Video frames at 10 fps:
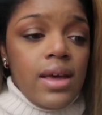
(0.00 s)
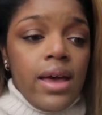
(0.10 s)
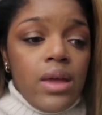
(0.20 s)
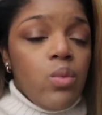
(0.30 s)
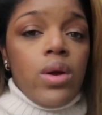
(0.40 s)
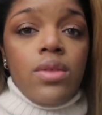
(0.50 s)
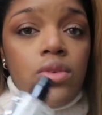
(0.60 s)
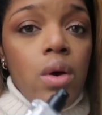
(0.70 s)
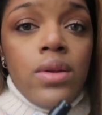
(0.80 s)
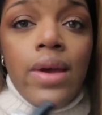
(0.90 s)
I can wear this
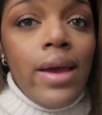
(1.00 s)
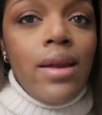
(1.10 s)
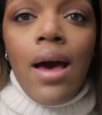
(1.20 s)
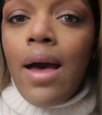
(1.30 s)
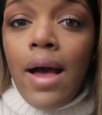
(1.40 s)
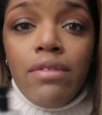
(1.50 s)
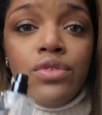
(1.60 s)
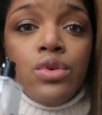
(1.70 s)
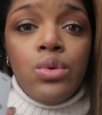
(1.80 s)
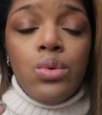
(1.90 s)
all day and I have
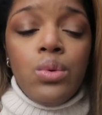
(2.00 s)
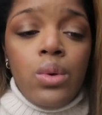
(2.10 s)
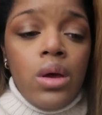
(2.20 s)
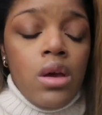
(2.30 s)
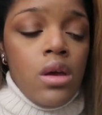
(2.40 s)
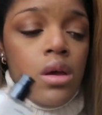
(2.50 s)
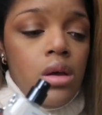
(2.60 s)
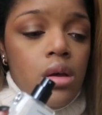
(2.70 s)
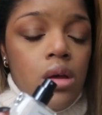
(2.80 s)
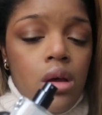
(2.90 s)
to
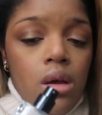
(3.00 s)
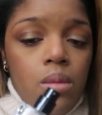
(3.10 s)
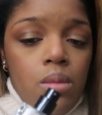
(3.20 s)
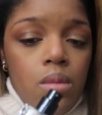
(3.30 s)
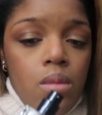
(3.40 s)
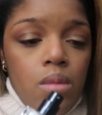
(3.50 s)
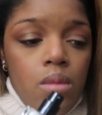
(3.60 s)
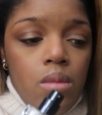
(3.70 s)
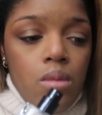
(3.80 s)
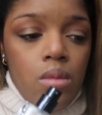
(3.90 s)
um,
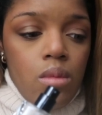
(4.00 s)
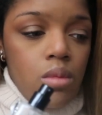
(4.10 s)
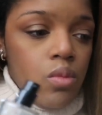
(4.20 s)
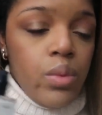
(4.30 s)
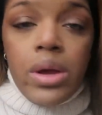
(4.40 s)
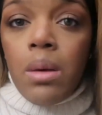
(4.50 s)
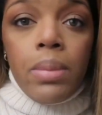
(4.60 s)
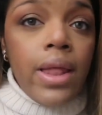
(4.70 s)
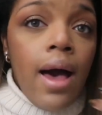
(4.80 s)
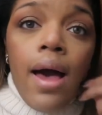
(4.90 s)

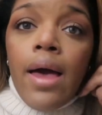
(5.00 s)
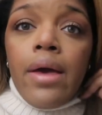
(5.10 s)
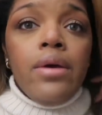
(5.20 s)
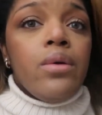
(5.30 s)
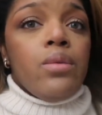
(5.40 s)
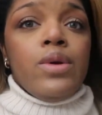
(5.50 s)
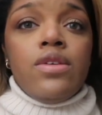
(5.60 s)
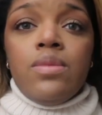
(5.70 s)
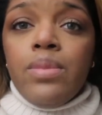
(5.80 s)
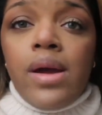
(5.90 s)
reapply or
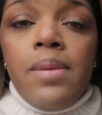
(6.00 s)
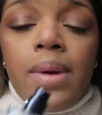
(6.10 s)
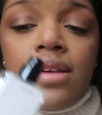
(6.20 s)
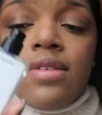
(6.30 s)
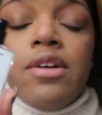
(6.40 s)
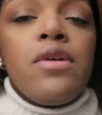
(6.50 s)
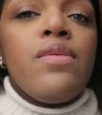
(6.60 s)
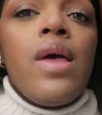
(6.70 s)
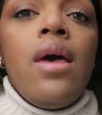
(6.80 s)
respray myself.